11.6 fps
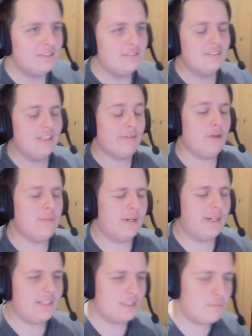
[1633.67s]
If you
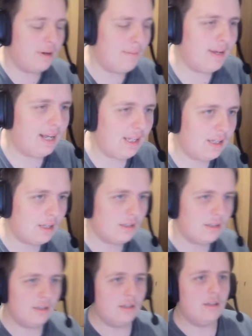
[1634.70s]
bring this bot back,
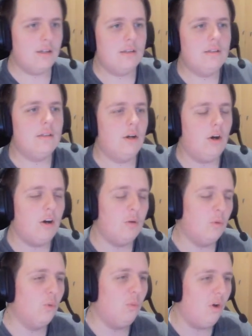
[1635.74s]
I
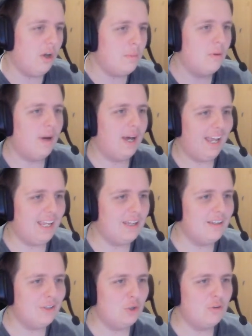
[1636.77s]
will wipe away
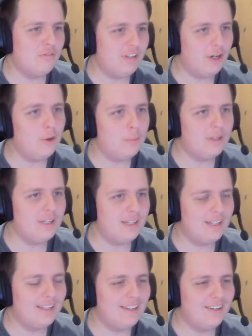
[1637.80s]
your VIP.
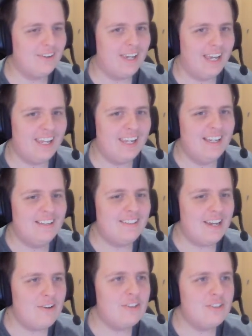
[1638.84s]
Okay,
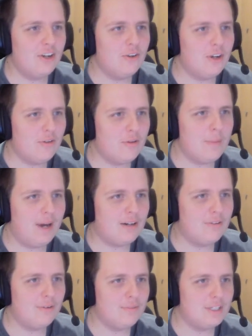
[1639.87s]
there is no going back
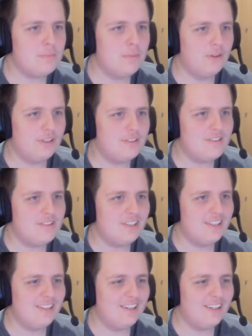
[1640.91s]
from this point.
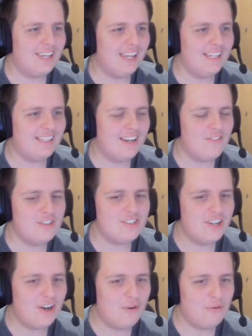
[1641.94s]
Okay, there is
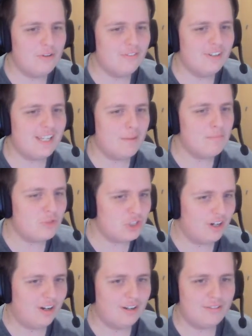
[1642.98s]
no redemption
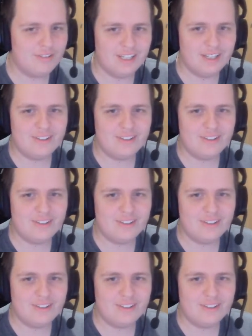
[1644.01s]
arc for you.